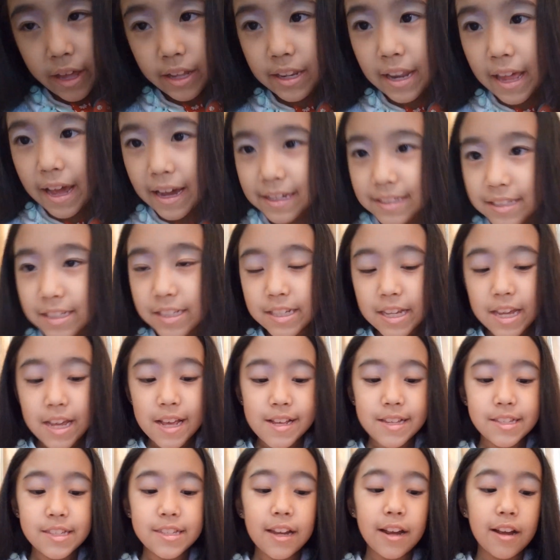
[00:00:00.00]
next
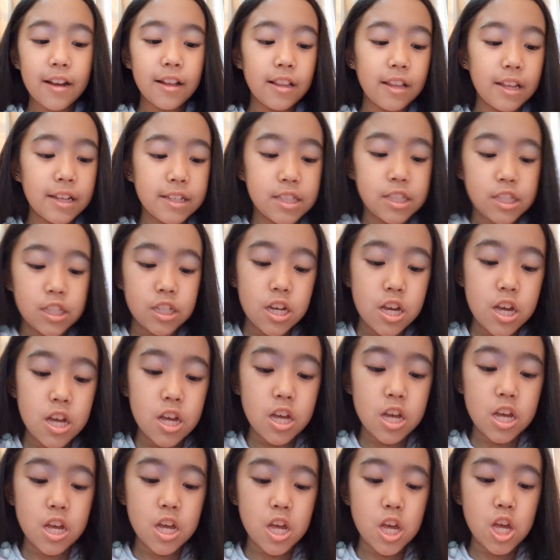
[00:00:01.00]
is the
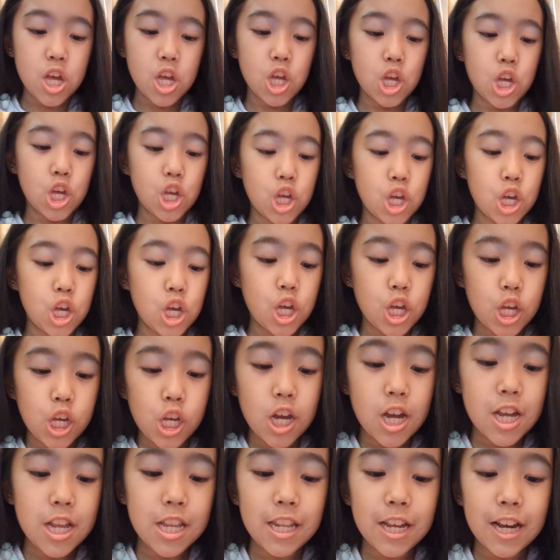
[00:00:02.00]
glitter.
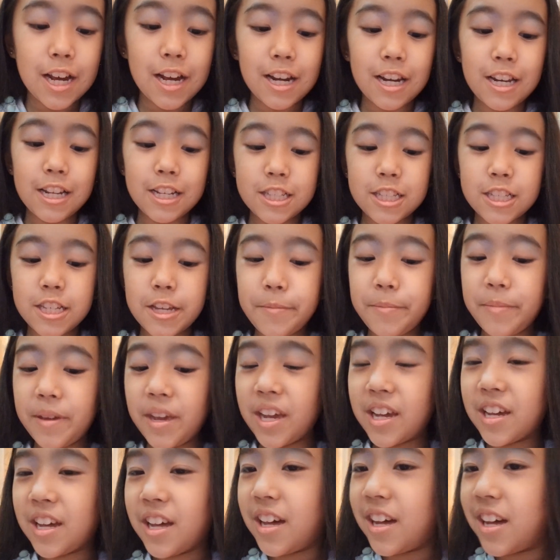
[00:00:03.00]
The glitter
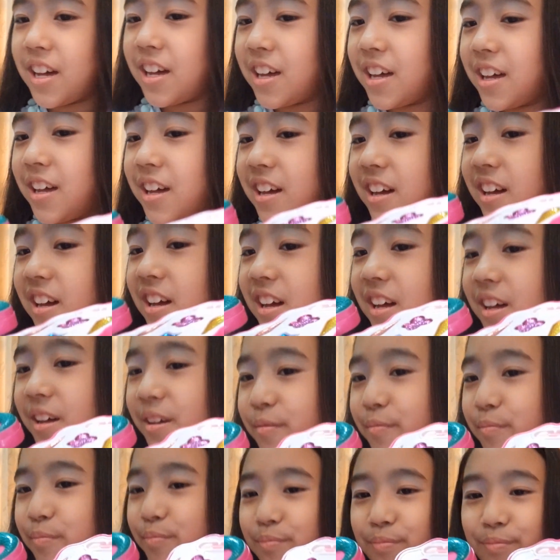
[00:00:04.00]

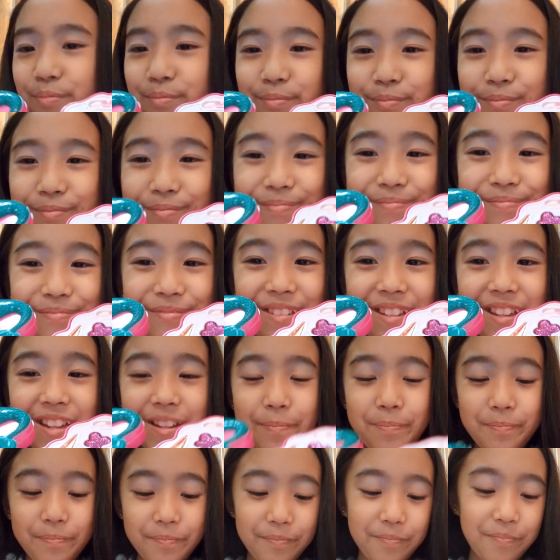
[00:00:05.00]
makeup.
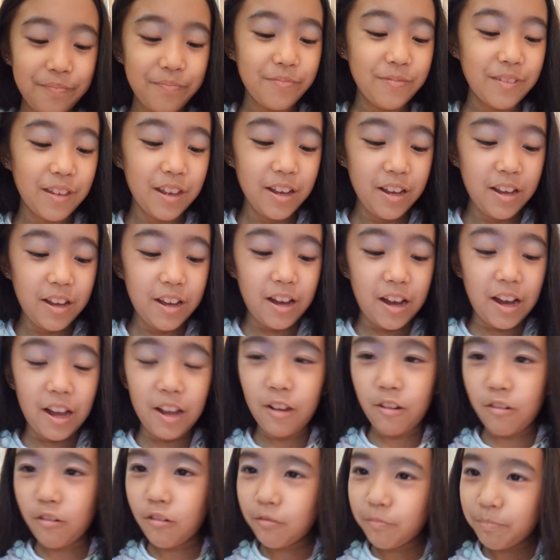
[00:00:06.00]
Yep. I
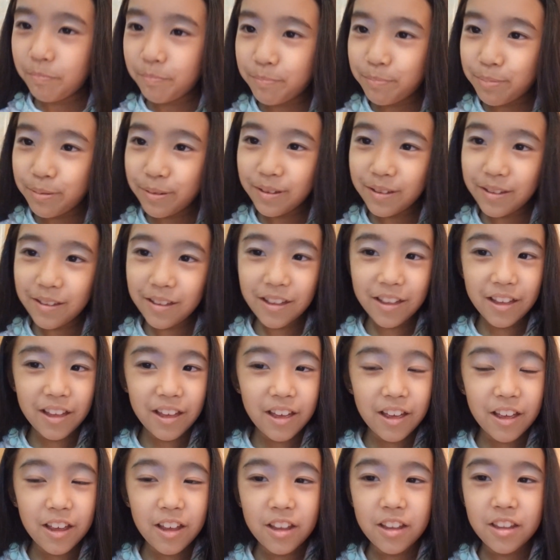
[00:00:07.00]
hope.
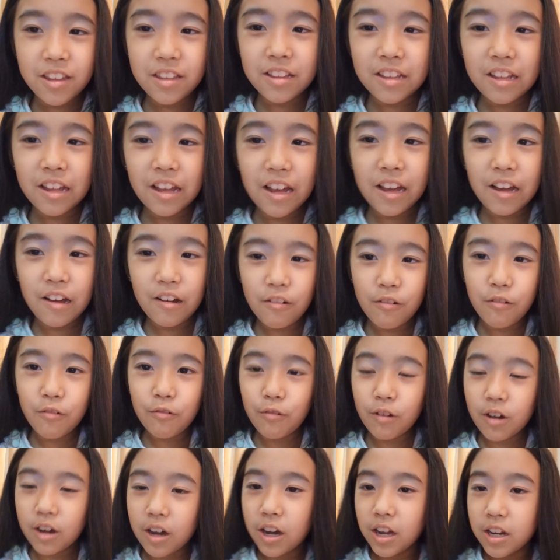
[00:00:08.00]
Now
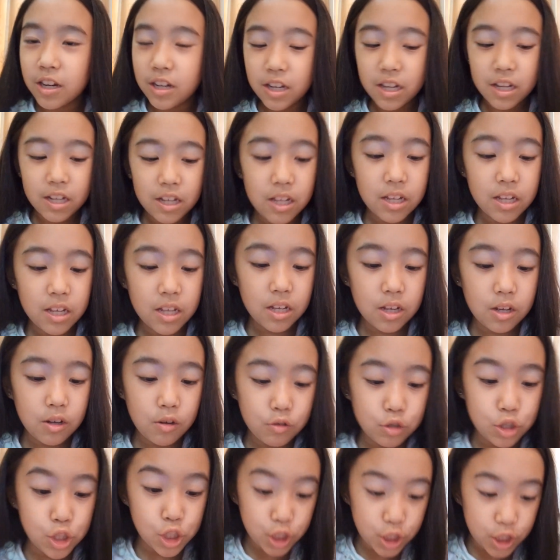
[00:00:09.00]
we're gonna.
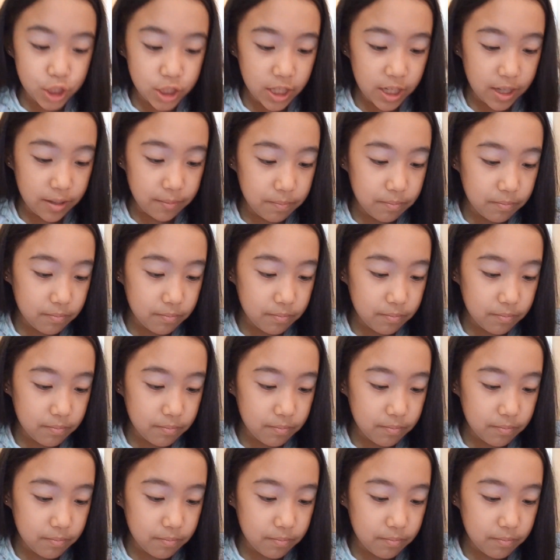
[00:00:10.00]
Oh shit.